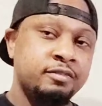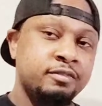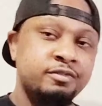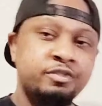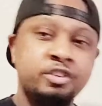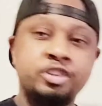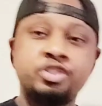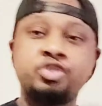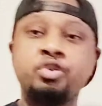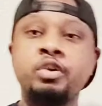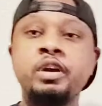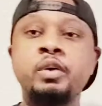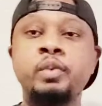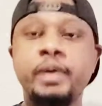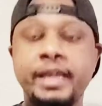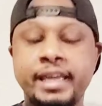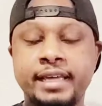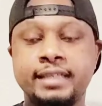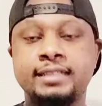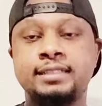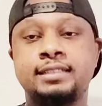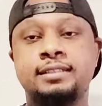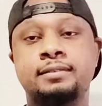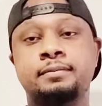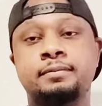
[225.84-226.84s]
for three
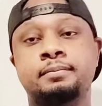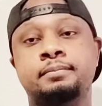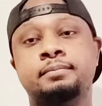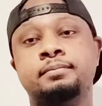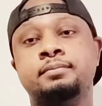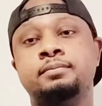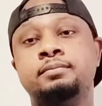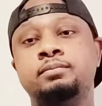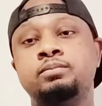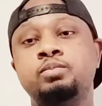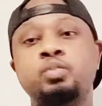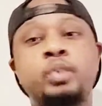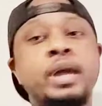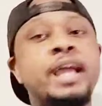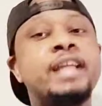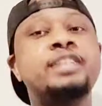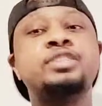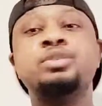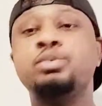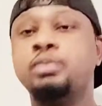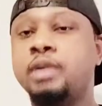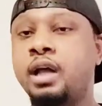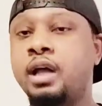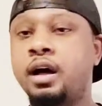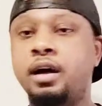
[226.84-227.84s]
weeks. Way
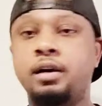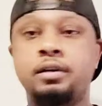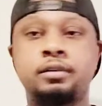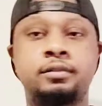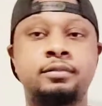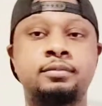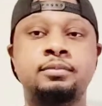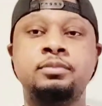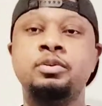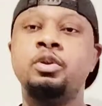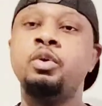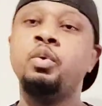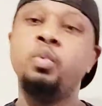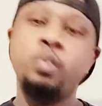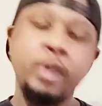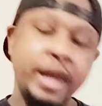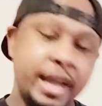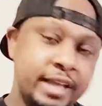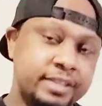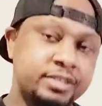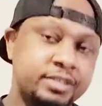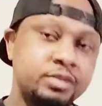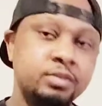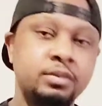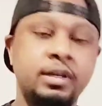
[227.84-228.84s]
too long.
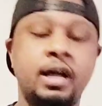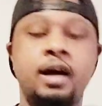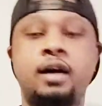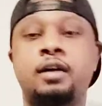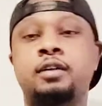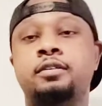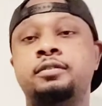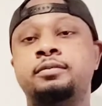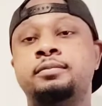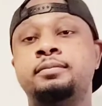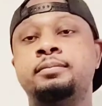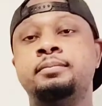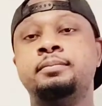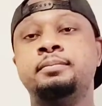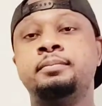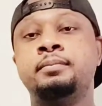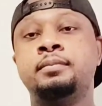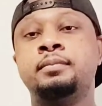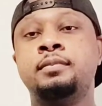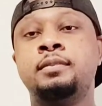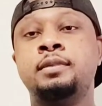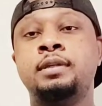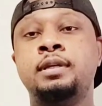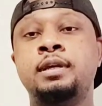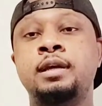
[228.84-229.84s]
Way too long.
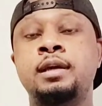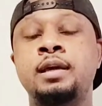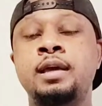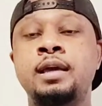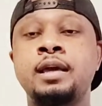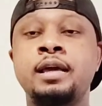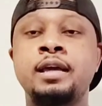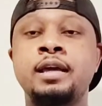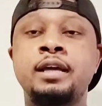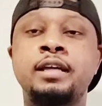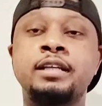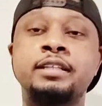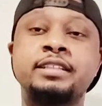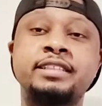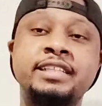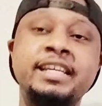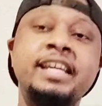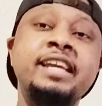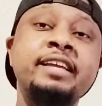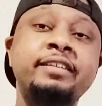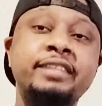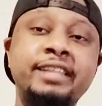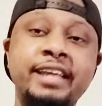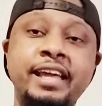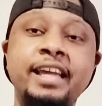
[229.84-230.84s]

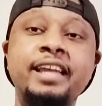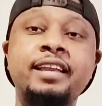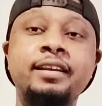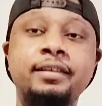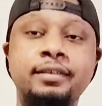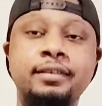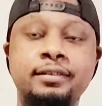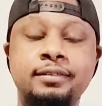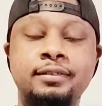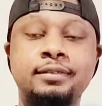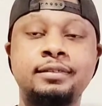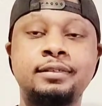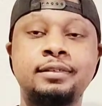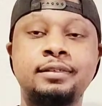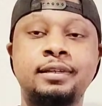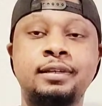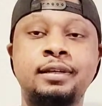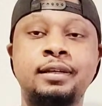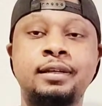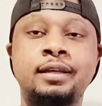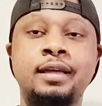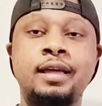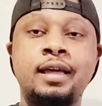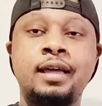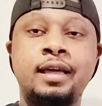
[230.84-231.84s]
She then
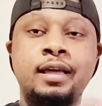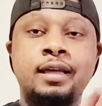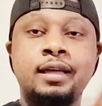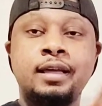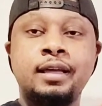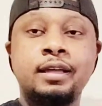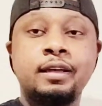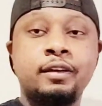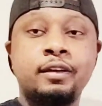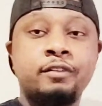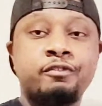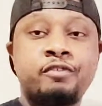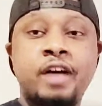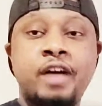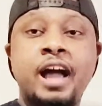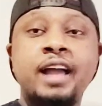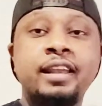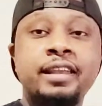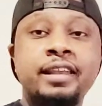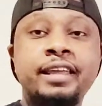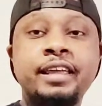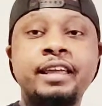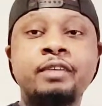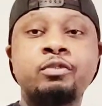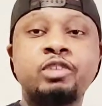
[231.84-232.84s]

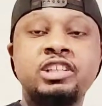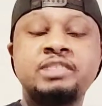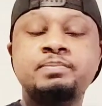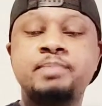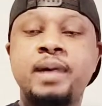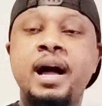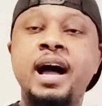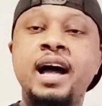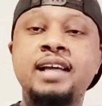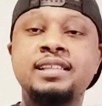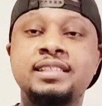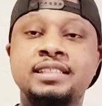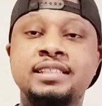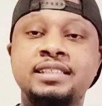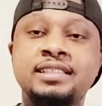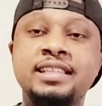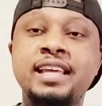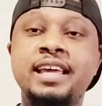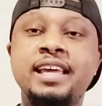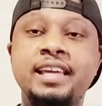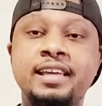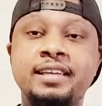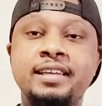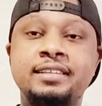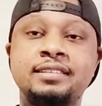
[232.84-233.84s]
finally responds and
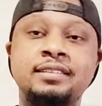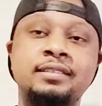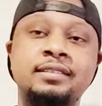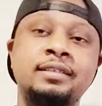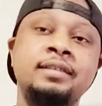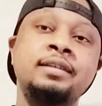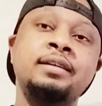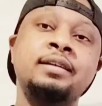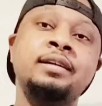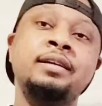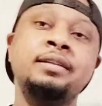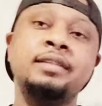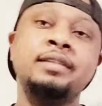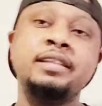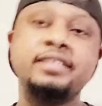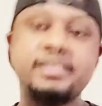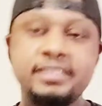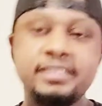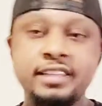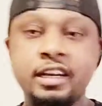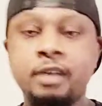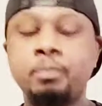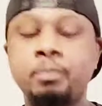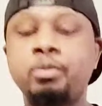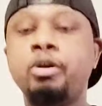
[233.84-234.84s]
says, This
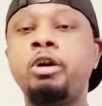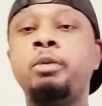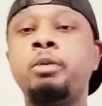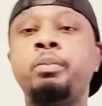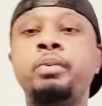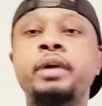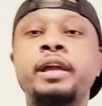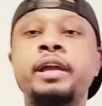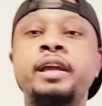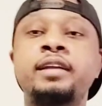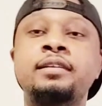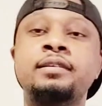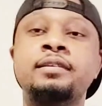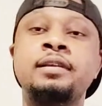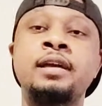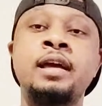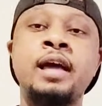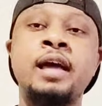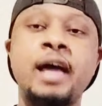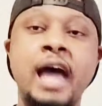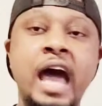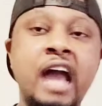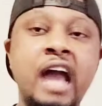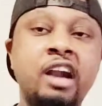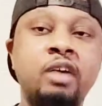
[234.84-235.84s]
is inappropriate.
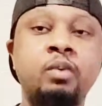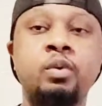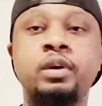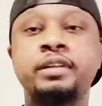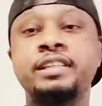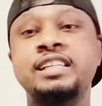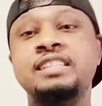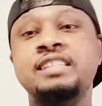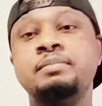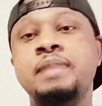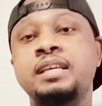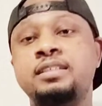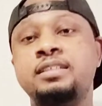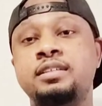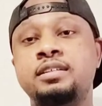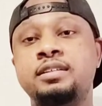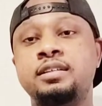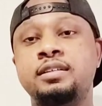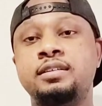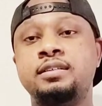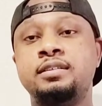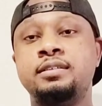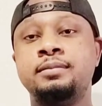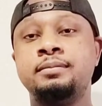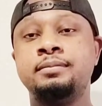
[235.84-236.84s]
I don't want these
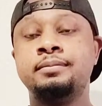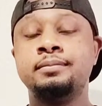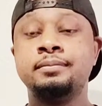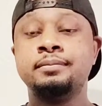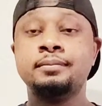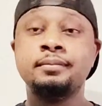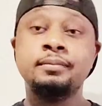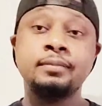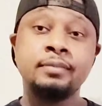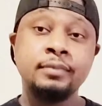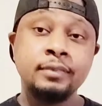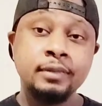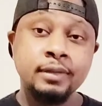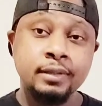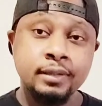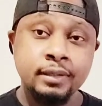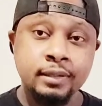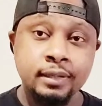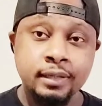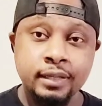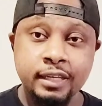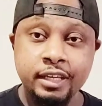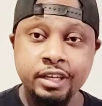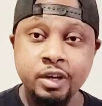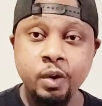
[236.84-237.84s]
messages.
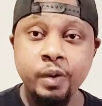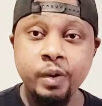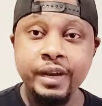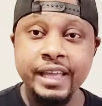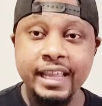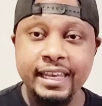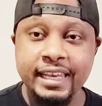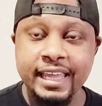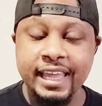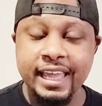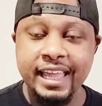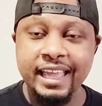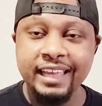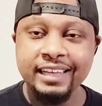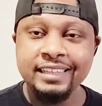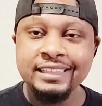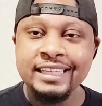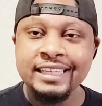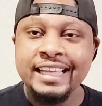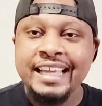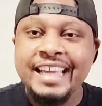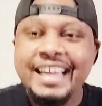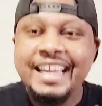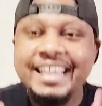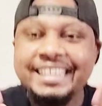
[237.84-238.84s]
You know what he did?
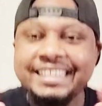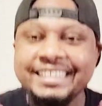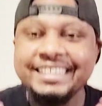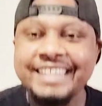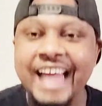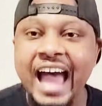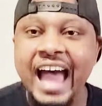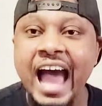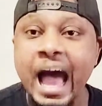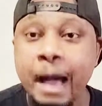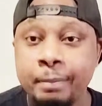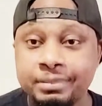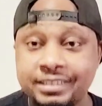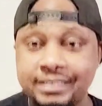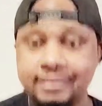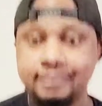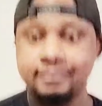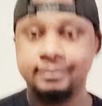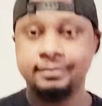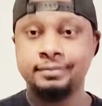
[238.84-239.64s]
He stopped.